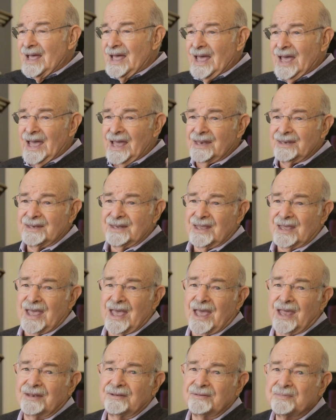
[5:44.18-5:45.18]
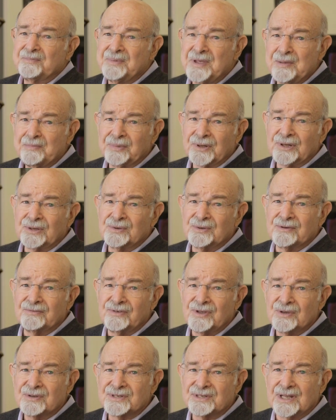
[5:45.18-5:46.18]
And people who
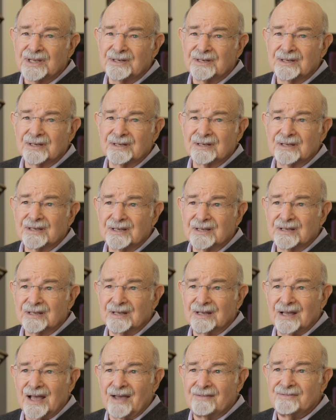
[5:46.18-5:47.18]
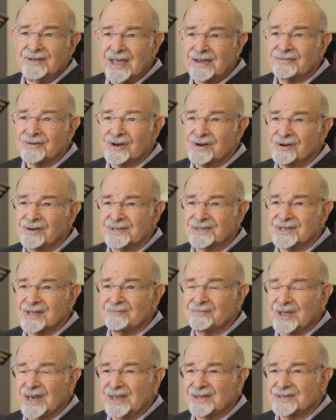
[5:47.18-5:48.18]
have used it, I've never heard
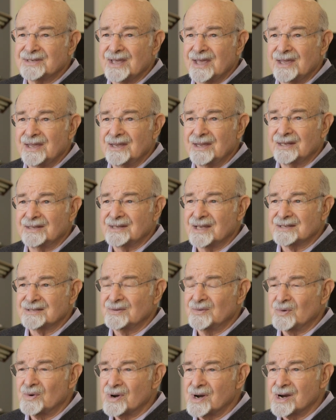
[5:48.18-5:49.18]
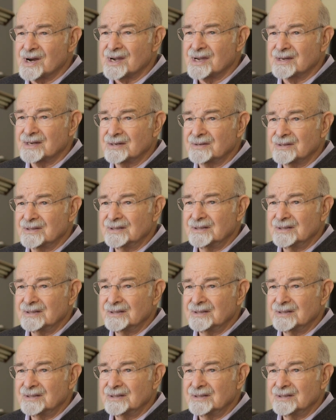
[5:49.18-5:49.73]
somebody say it doesn't work,